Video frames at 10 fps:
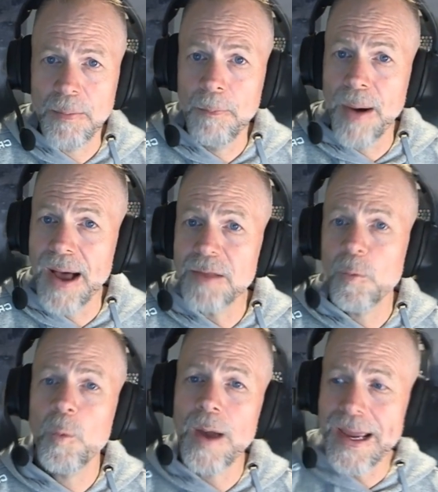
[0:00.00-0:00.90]
But
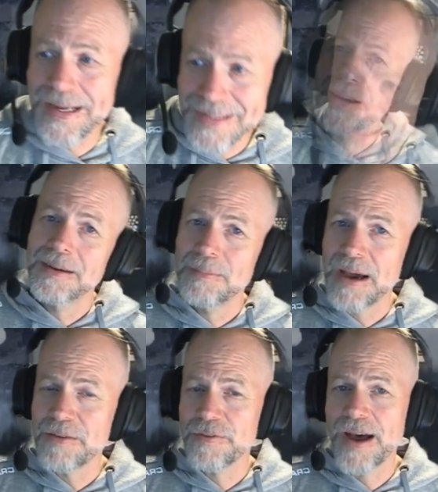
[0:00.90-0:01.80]
wait,
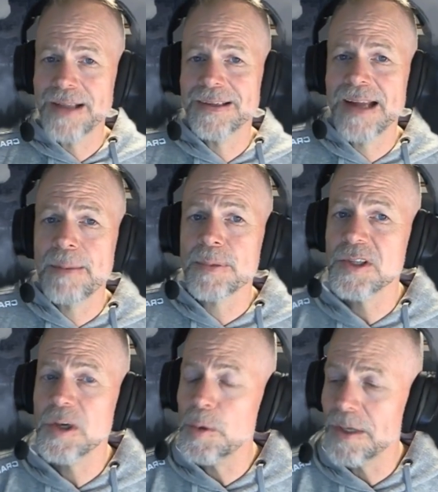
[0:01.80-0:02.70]
my find an
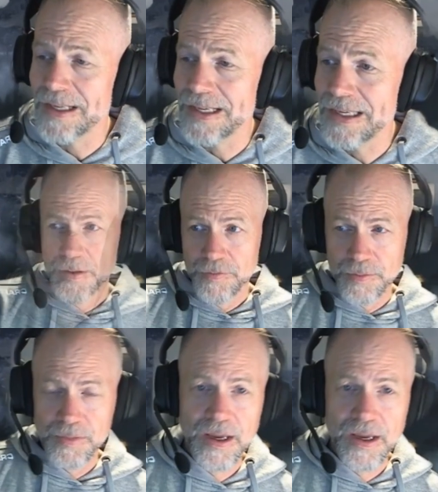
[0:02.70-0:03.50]
opportunity from